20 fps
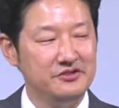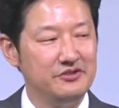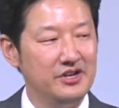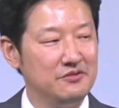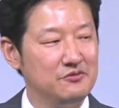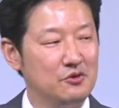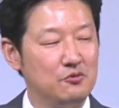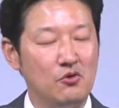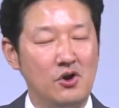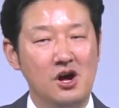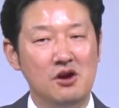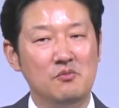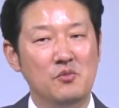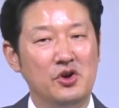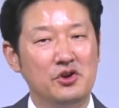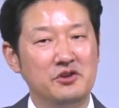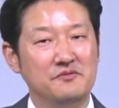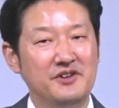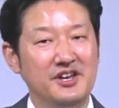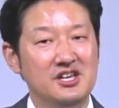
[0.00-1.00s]
You have the wrong
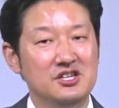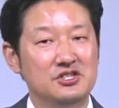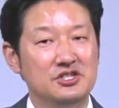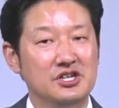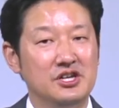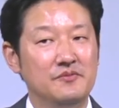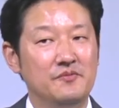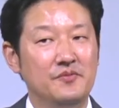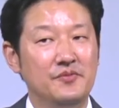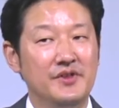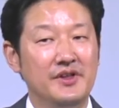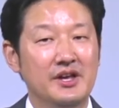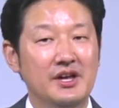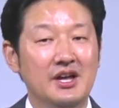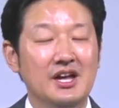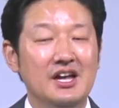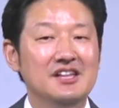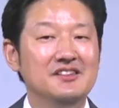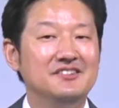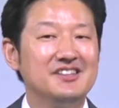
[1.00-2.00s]
motivation.
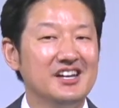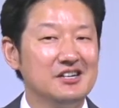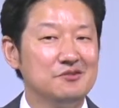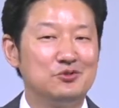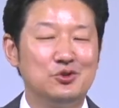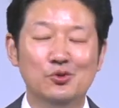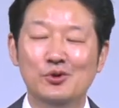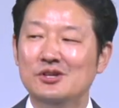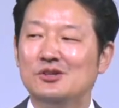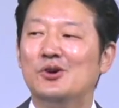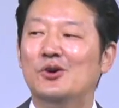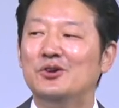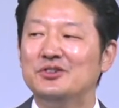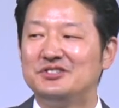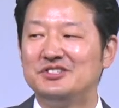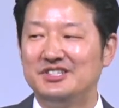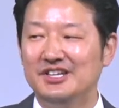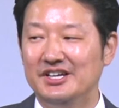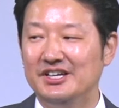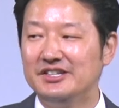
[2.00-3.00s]
Instead of doing
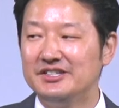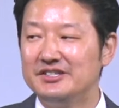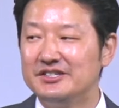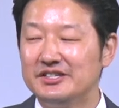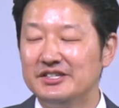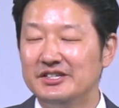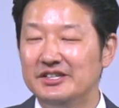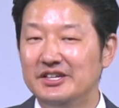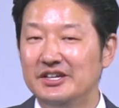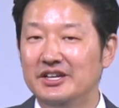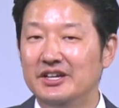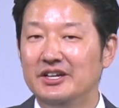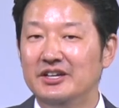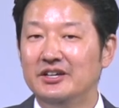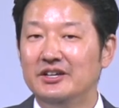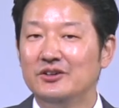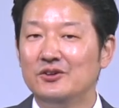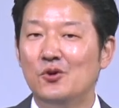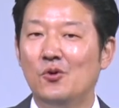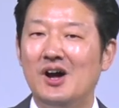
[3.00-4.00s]
those things,
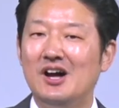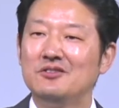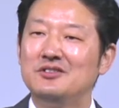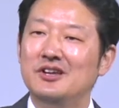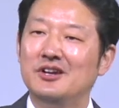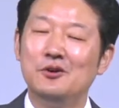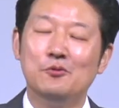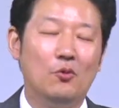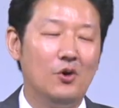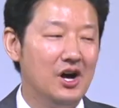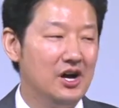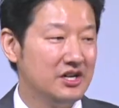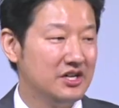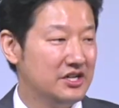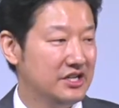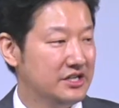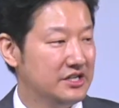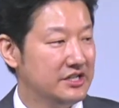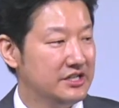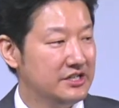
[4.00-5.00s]
go out there and
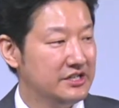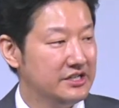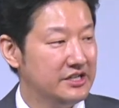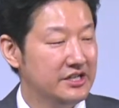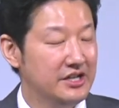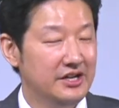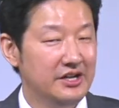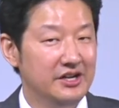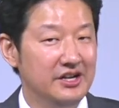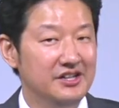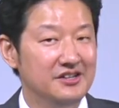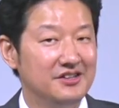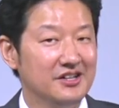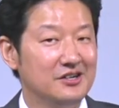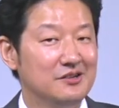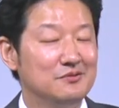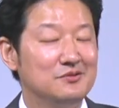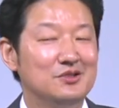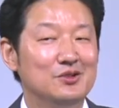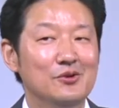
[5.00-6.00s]
walk. Yes.
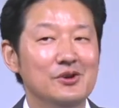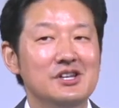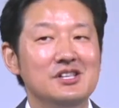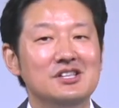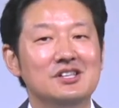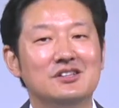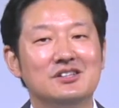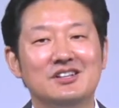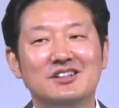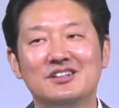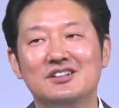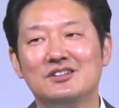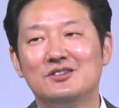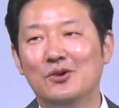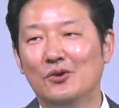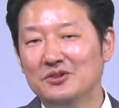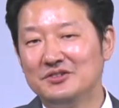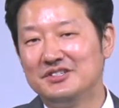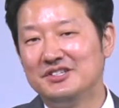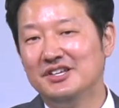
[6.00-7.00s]
Instead of doing
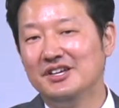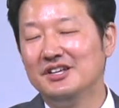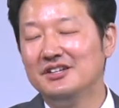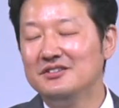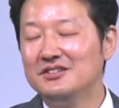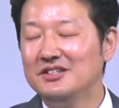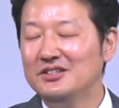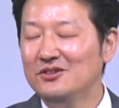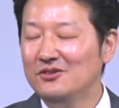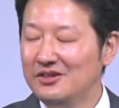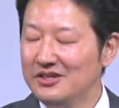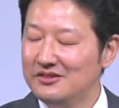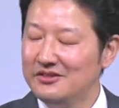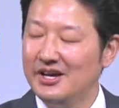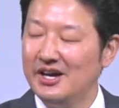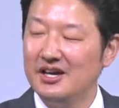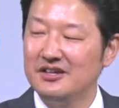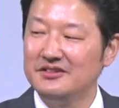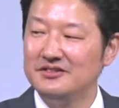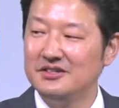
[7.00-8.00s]
those things, you need
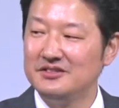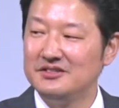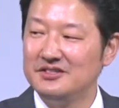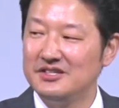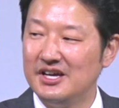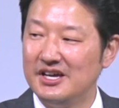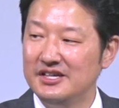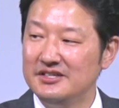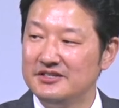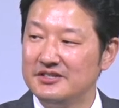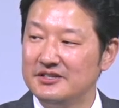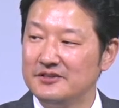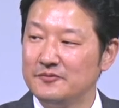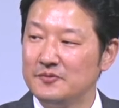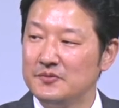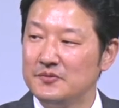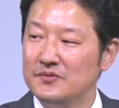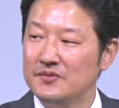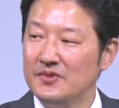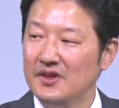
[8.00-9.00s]
to exercise.
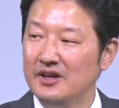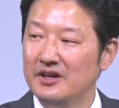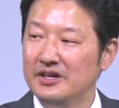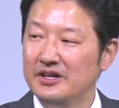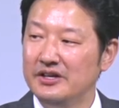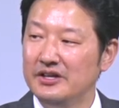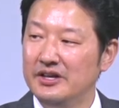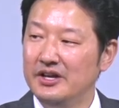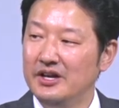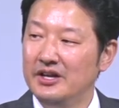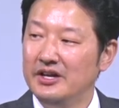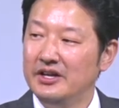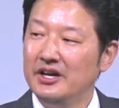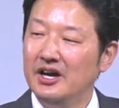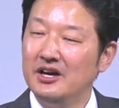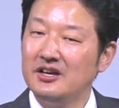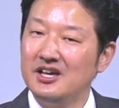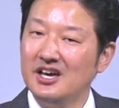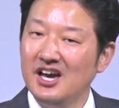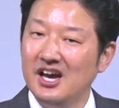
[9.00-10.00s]
Amen. Right?
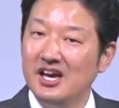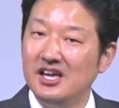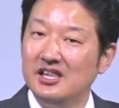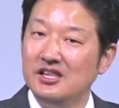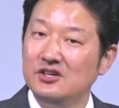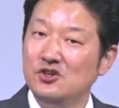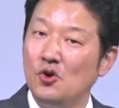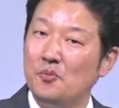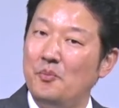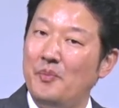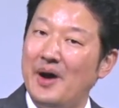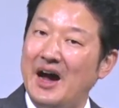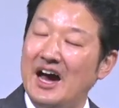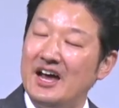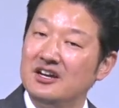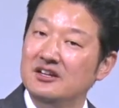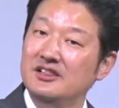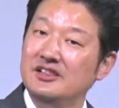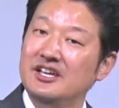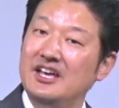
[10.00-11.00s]
Again, your
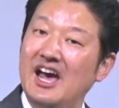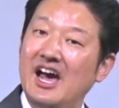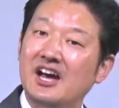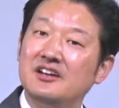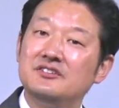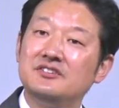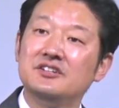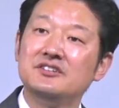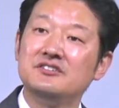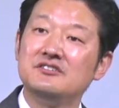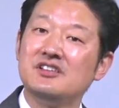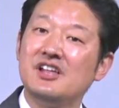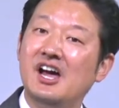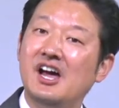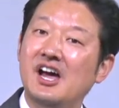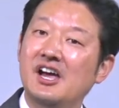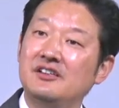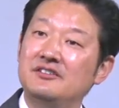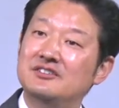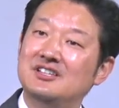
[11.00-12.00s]
bodily
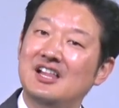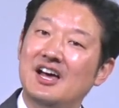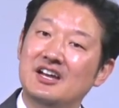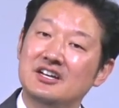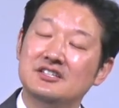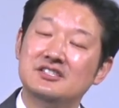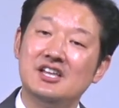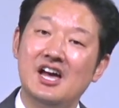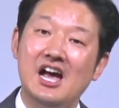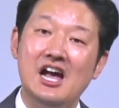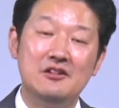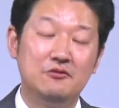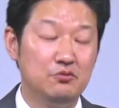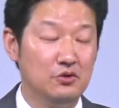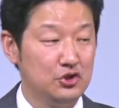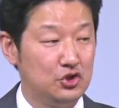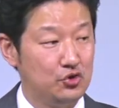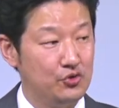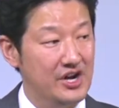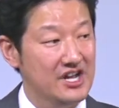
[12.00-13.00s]
exercise, a lot of times,
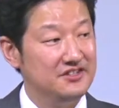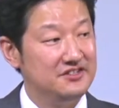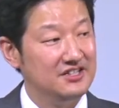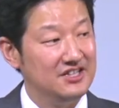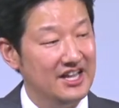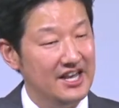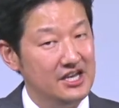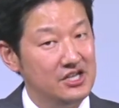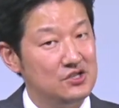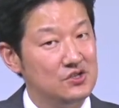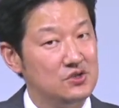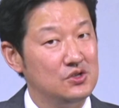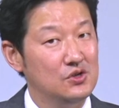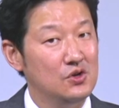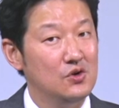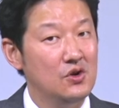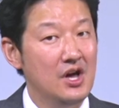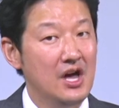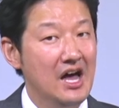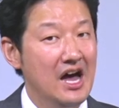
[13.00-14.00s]
will translate
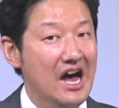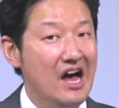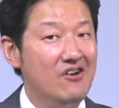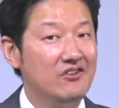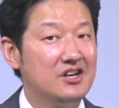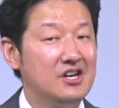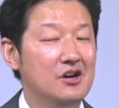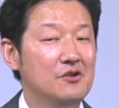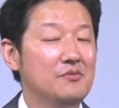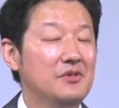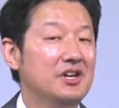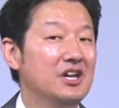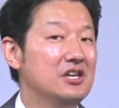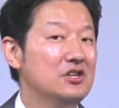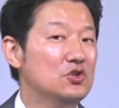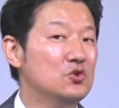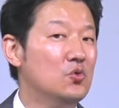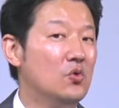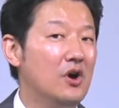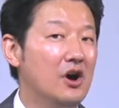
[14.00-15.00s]
to how committed
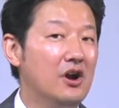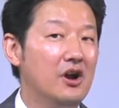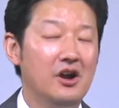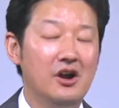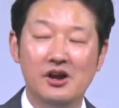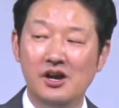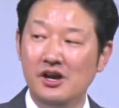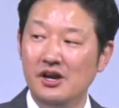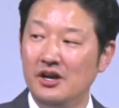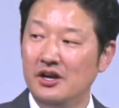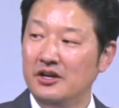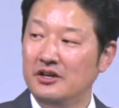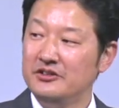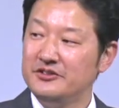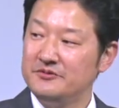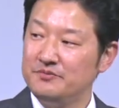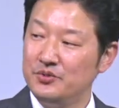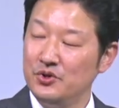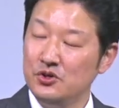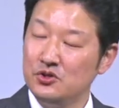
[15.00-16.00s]
you are.
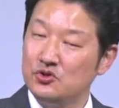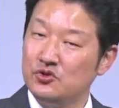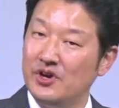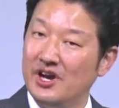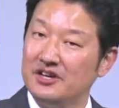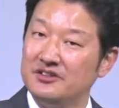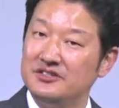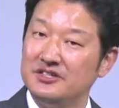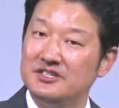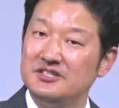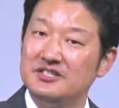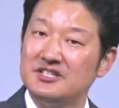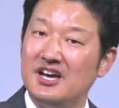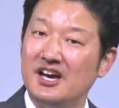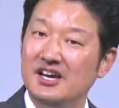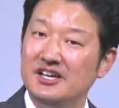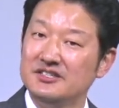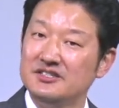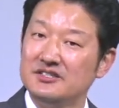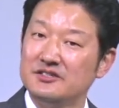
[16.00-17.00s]
Spiritual
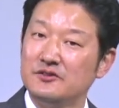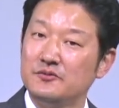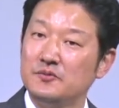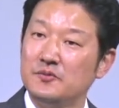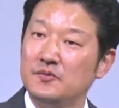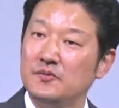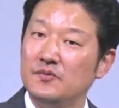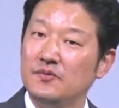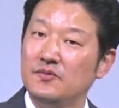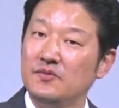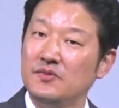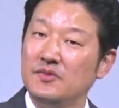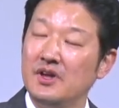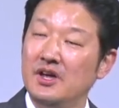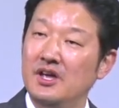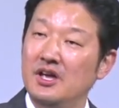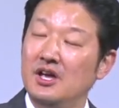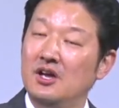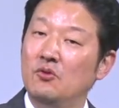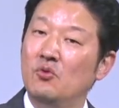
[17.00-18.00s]
exercise.
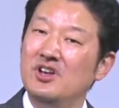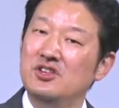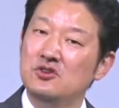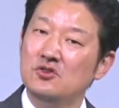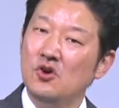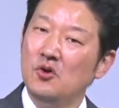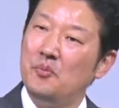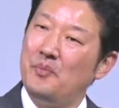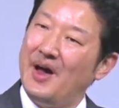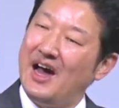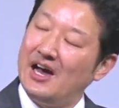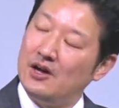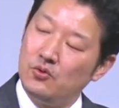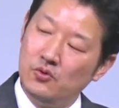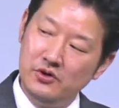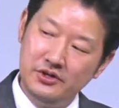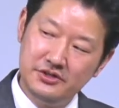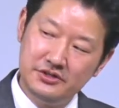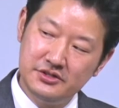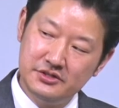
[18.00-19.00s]
When you go
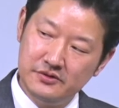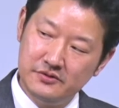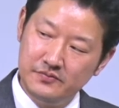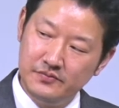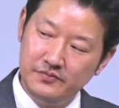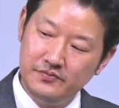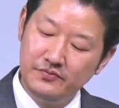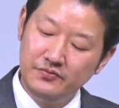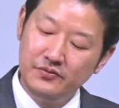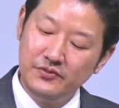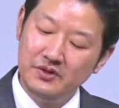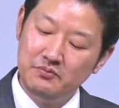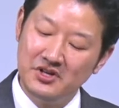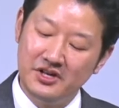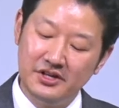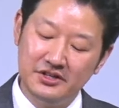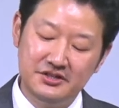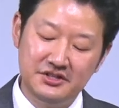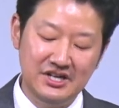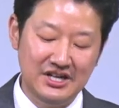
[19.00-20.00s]
backwards,
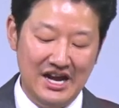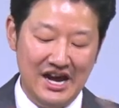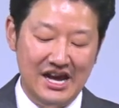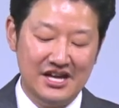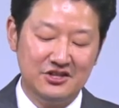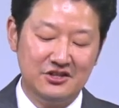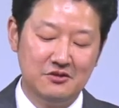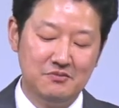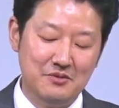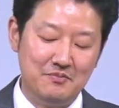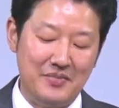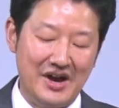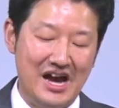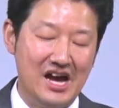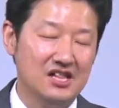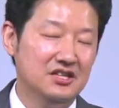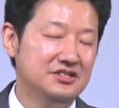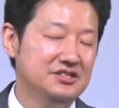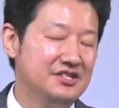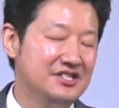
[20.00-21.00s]
because it has to be
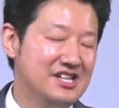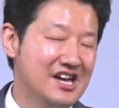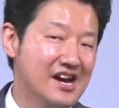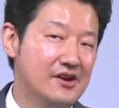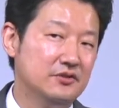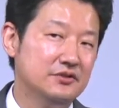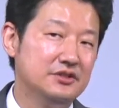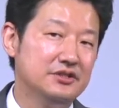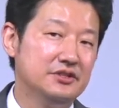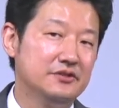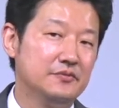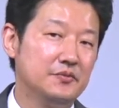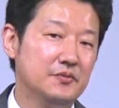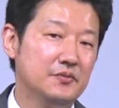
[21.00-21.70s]
balanced out.